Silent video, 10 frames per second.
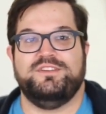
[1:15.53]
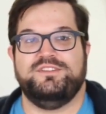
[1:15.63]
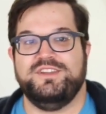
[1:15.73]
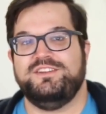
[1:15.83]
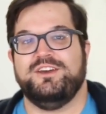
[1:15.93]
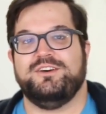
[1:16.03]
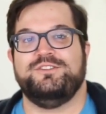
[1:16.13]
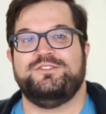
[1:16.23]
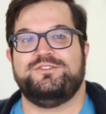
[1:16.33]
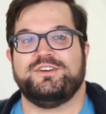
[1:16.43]
detailed
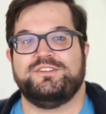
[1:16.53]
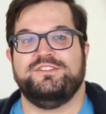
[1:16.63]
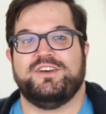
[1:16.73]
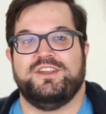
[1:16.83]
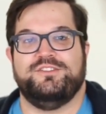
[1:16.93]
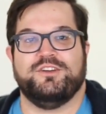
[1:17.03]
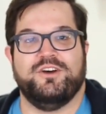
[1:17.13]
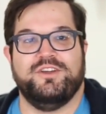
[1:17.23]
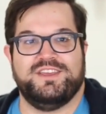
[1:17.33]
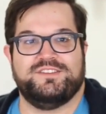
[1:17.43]
instructions on
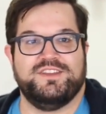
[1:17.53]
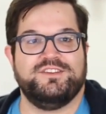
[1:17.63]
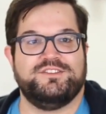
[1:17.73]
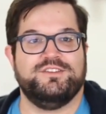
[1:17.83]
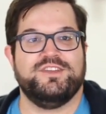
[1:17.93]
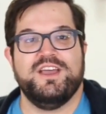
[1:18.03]
installing the extensions,